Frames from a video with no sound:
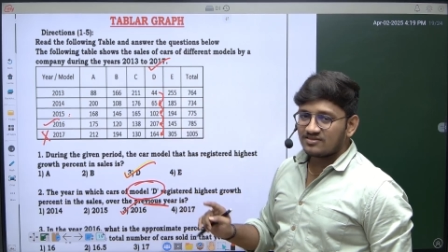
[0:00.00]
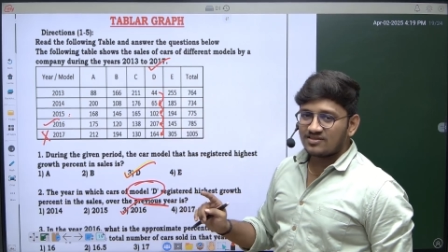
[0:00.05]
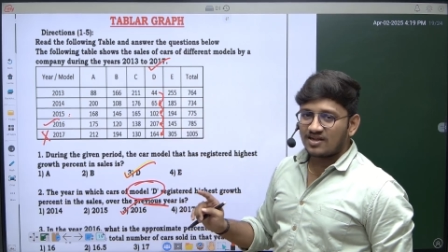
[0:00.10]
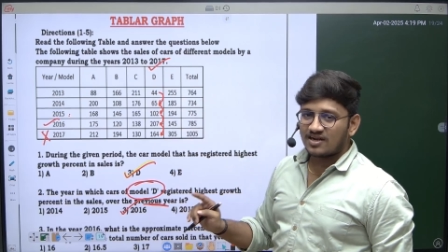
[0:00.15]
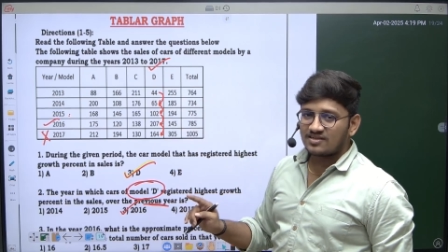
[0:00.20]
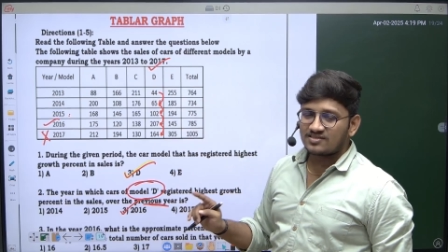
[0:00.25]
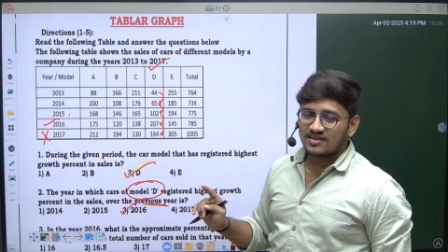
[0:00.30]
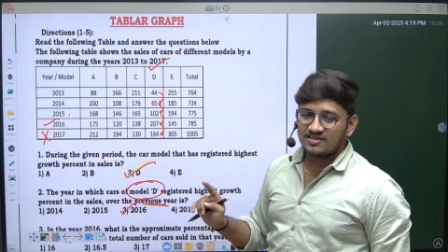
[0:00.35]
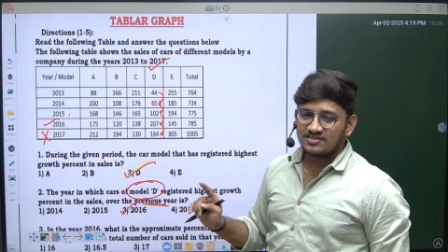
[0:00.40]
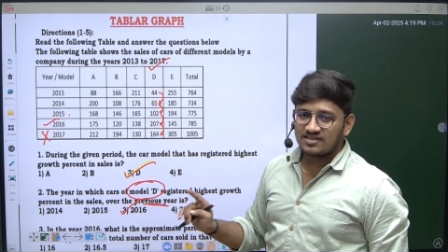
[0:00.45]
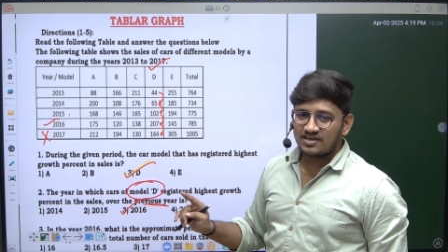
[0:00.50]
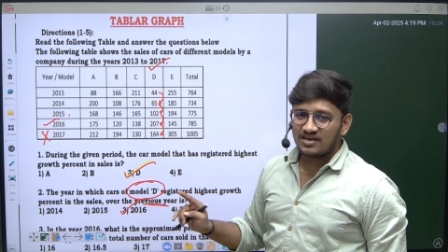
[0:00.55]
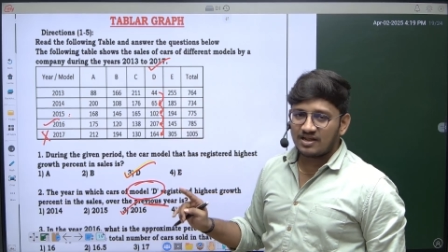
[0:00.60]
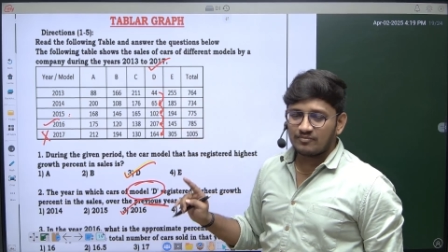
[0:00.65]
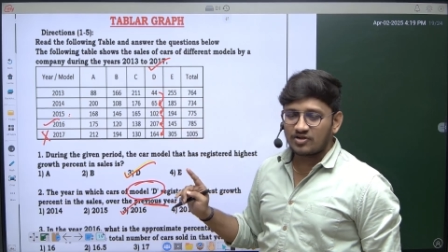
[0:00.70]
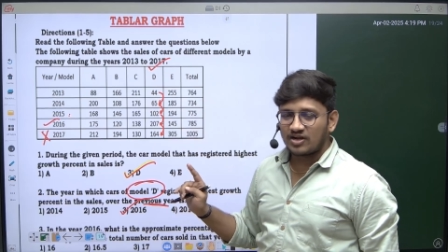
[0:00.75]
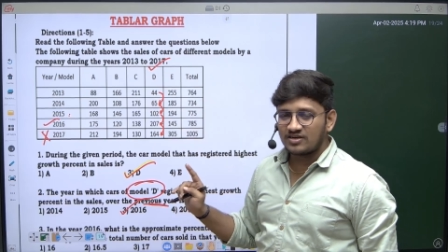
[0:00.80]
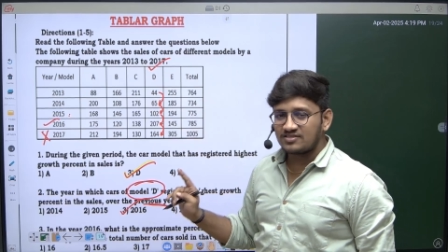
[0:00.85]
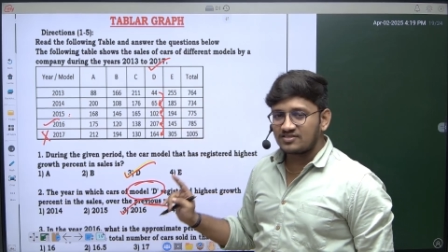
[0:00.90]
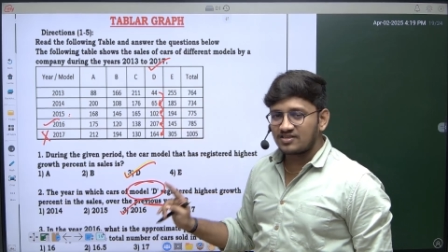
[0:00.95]
That's the reason
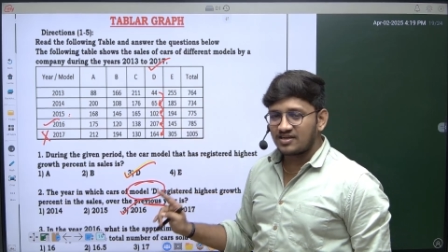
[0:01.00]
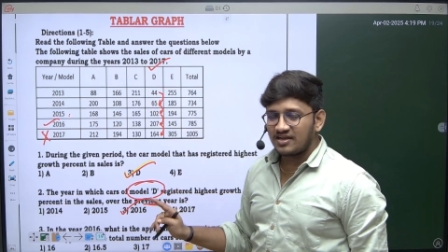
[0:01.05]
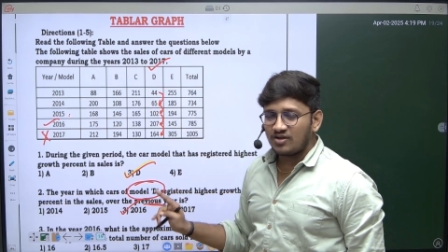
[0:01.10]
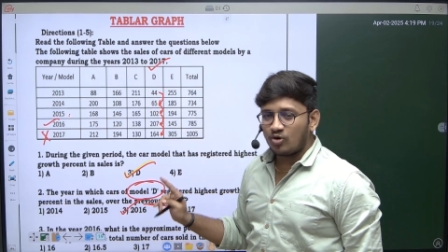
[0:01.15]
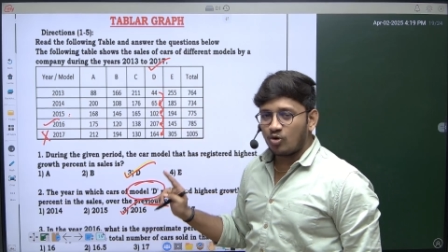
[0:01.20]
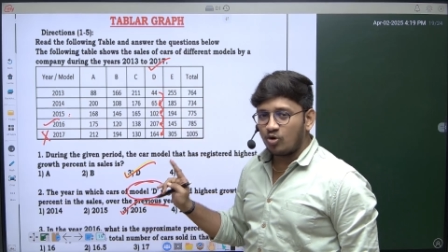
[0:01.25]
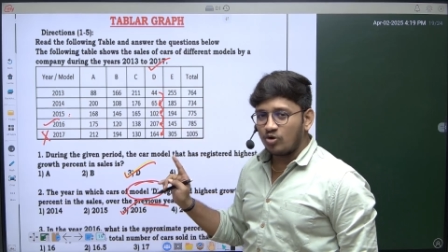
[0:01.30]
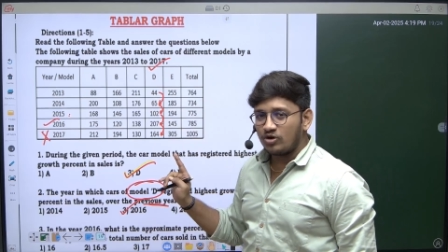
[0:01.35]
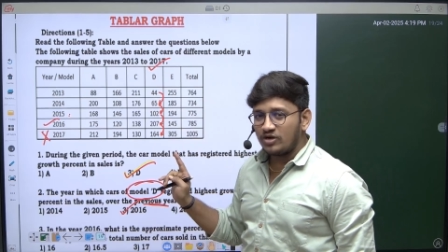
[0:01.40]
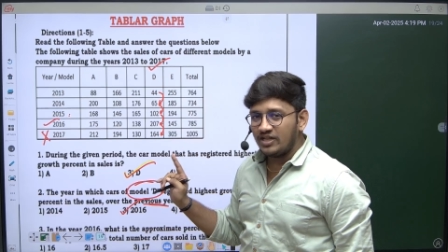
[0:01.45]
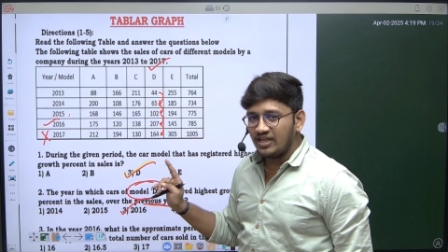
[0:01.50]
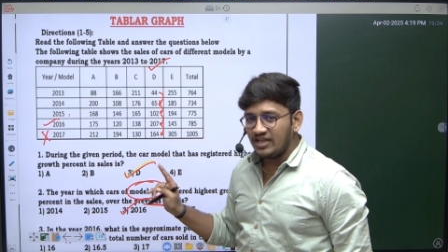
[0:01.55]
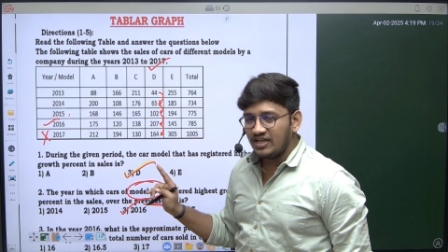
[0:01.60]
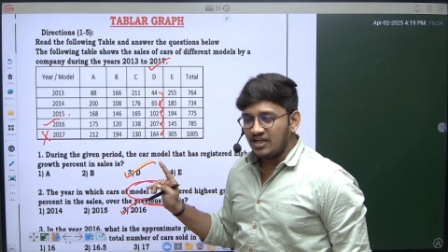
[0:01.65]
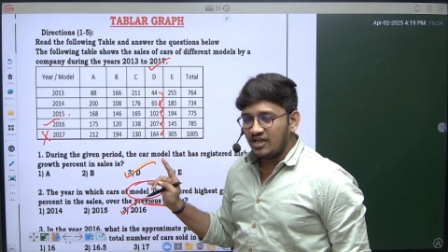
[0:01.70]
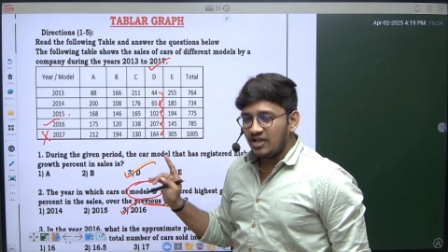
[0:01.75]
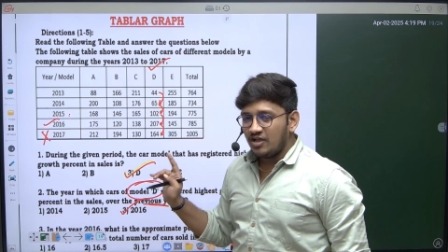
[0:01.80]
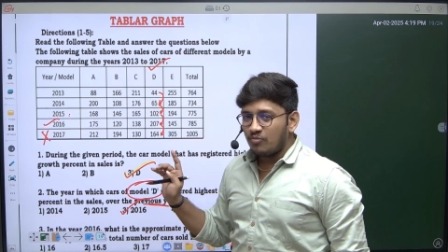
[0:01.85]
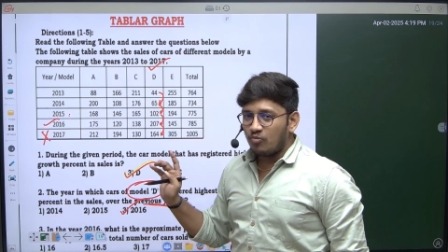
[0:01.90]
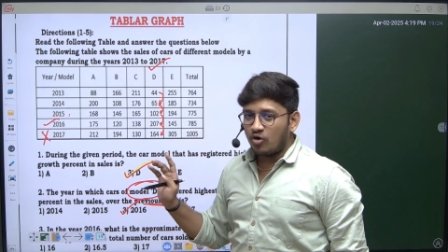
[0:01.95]
I'm considering only
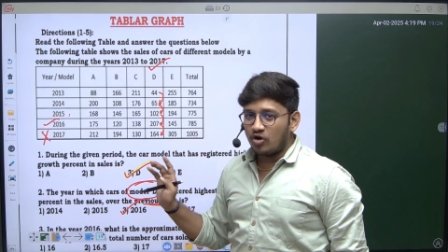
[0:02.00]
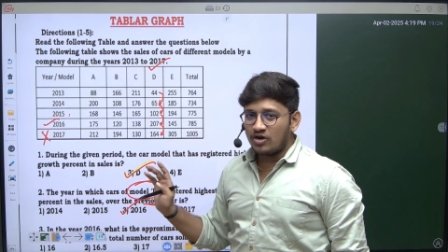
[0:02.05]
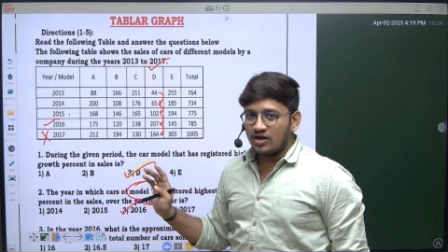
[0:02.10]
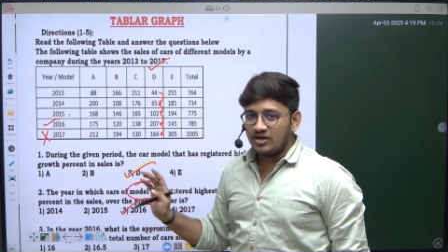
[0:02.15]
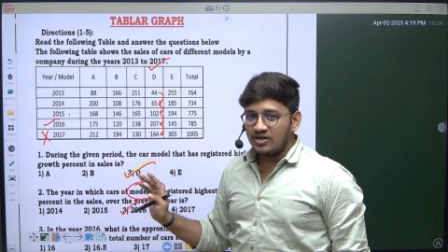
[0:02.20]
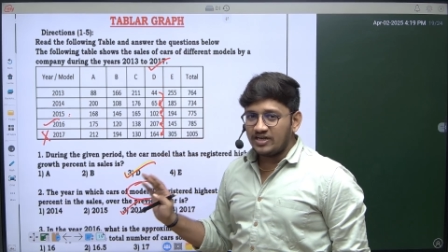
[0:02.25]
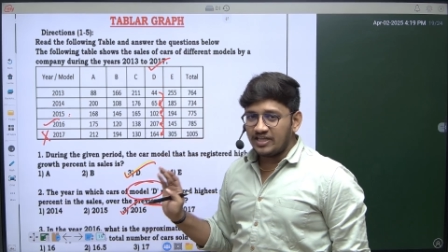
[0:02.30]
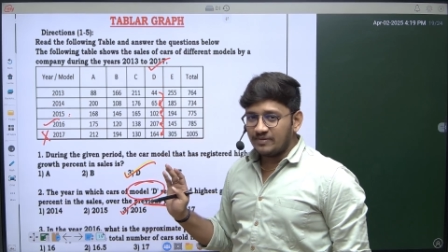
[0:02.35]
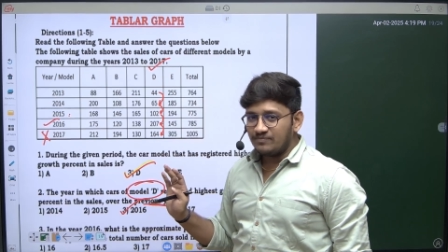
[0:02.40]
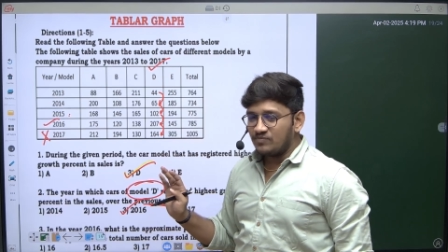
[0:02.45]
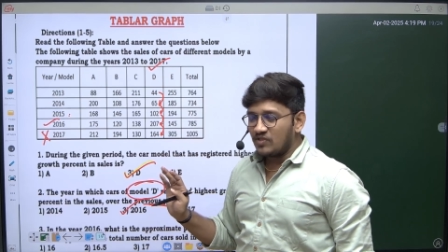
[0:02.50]
Model D.